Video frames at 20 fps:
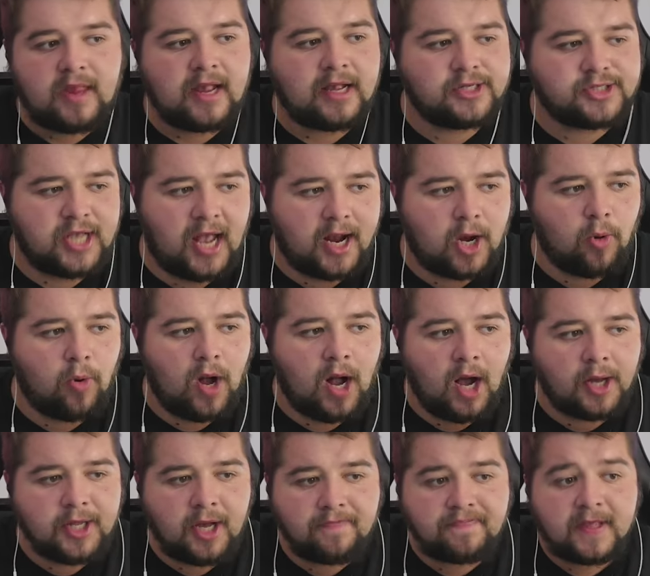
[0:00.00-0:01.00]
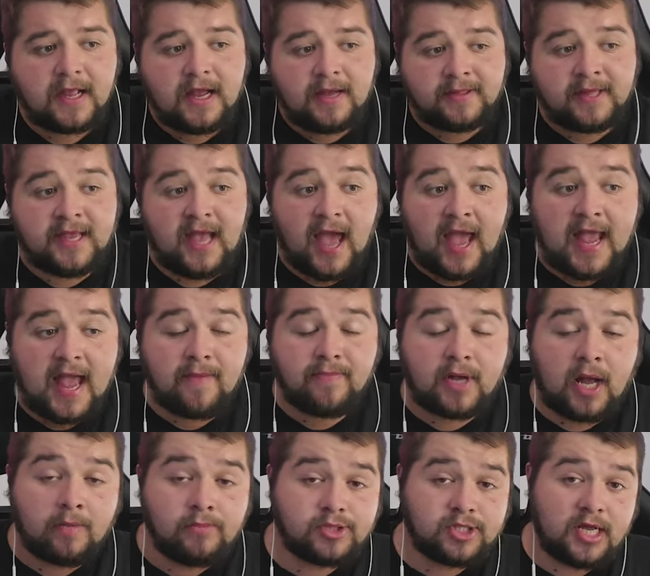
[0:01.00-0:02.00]
tackle harder. The AM
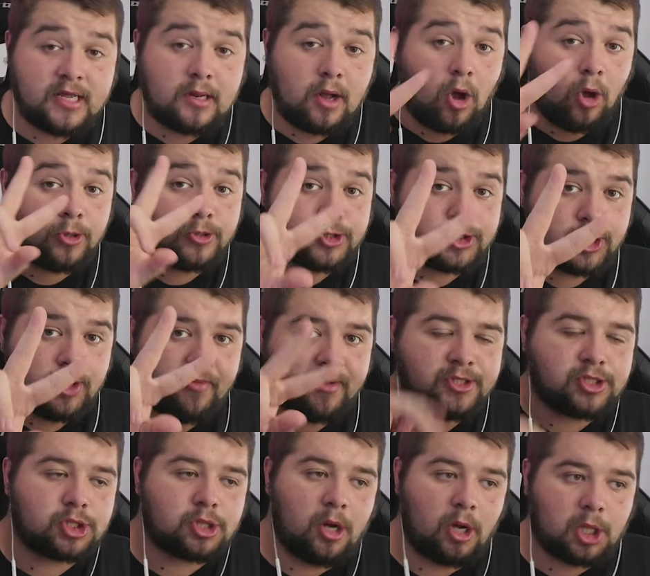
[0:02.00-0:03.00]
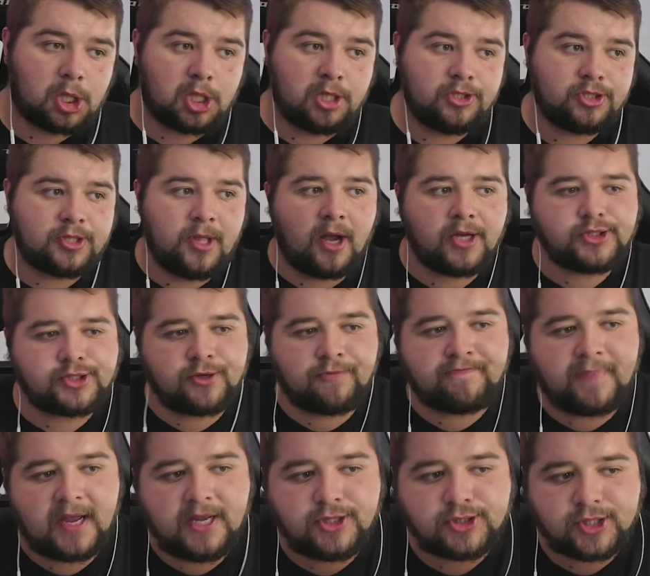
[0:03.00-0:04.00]
comes in on 2 instructions, nice and
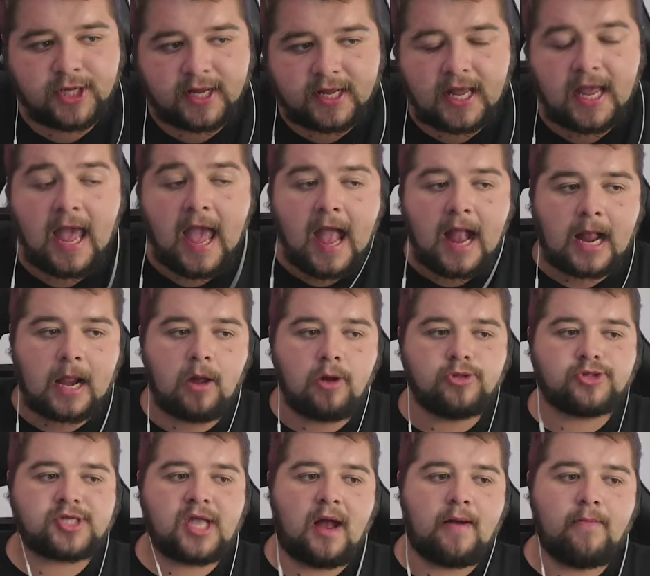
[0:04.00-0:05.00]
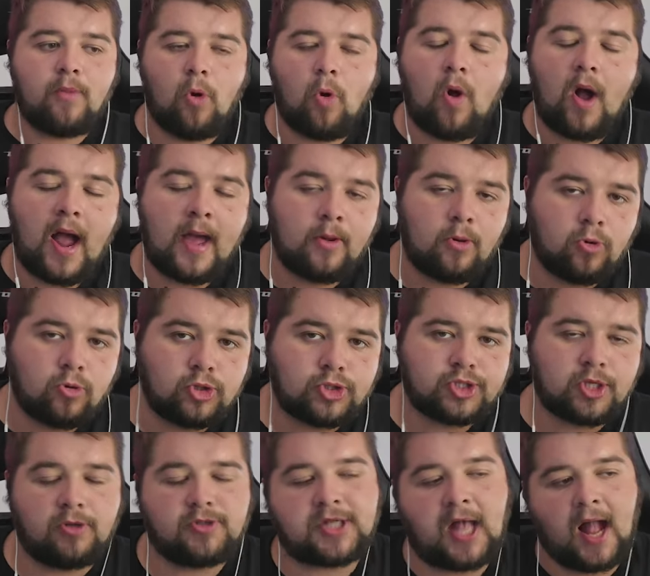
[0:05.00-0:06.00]
basic, close down more, and
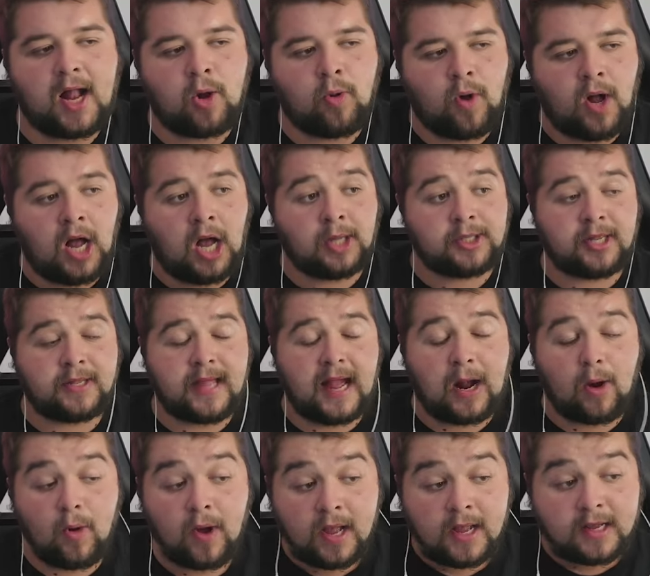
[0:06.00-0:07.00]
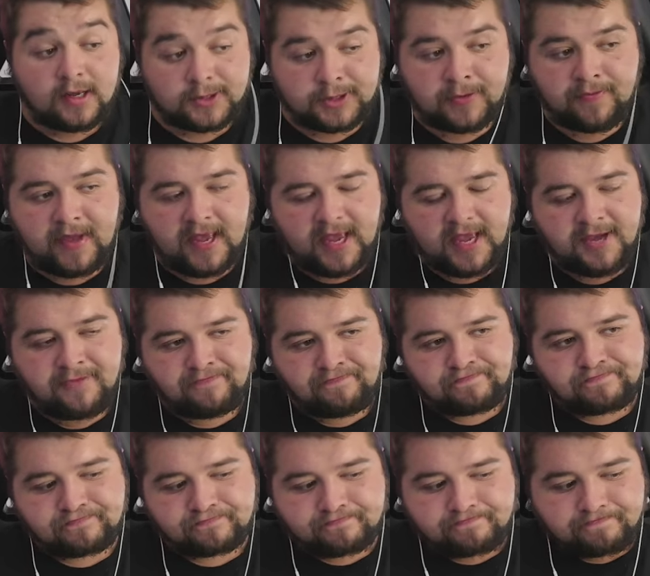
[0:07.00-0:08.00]
also tackle harder. Now, for me,
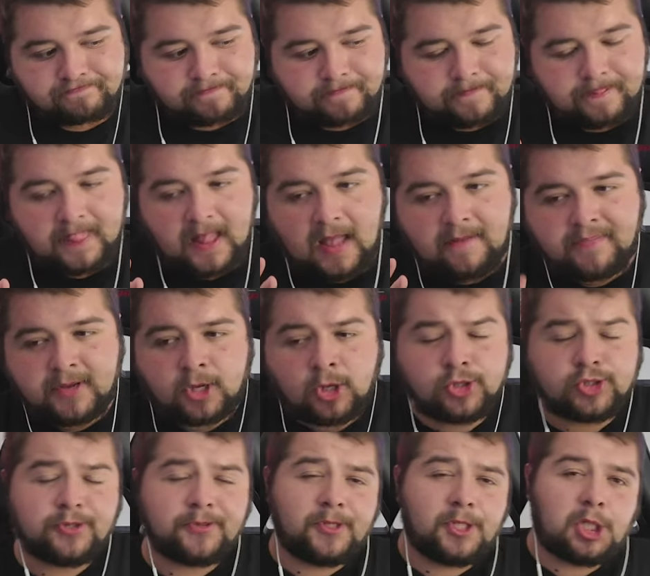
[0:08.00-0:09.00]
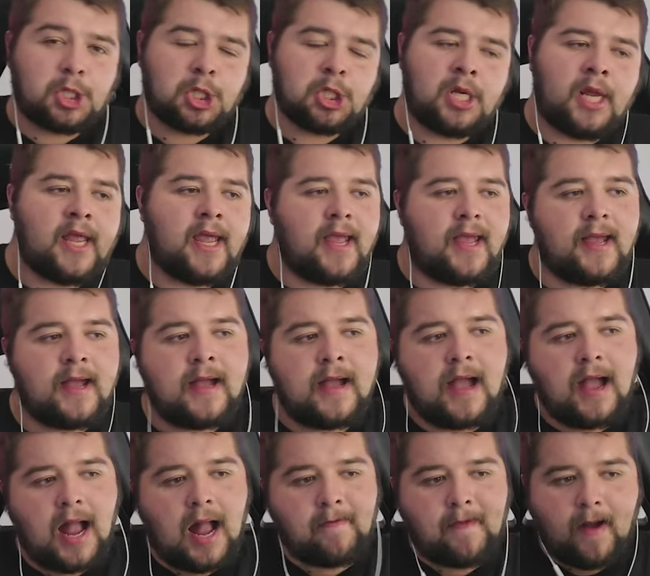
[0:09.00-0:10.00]
because of the sheer
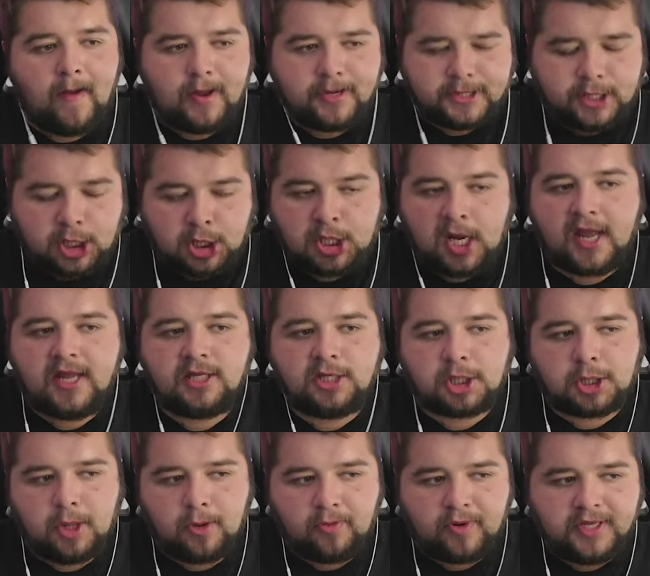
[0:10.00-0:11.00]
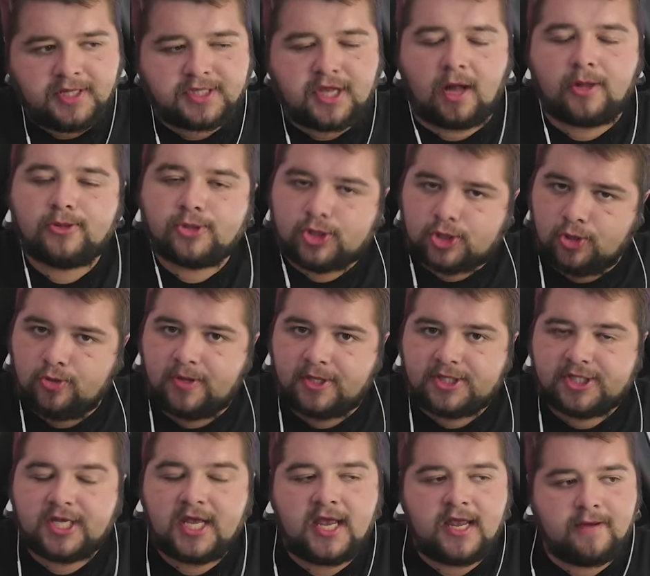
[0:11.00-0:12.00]
amount of change that we've done to the
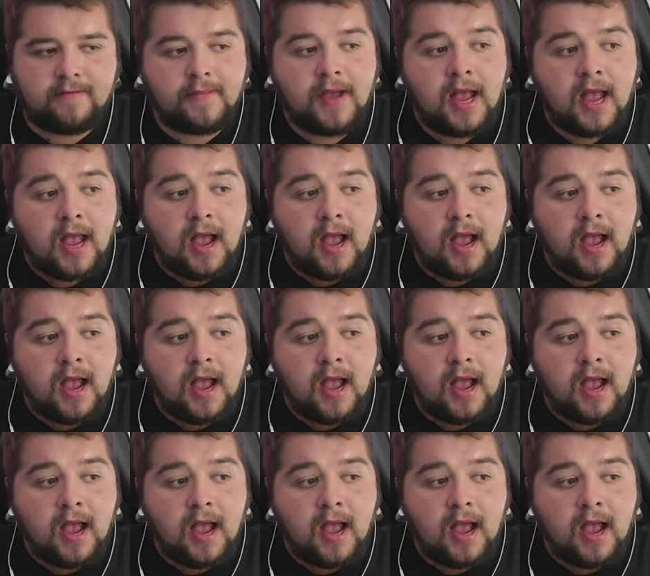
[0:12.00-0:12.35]
team,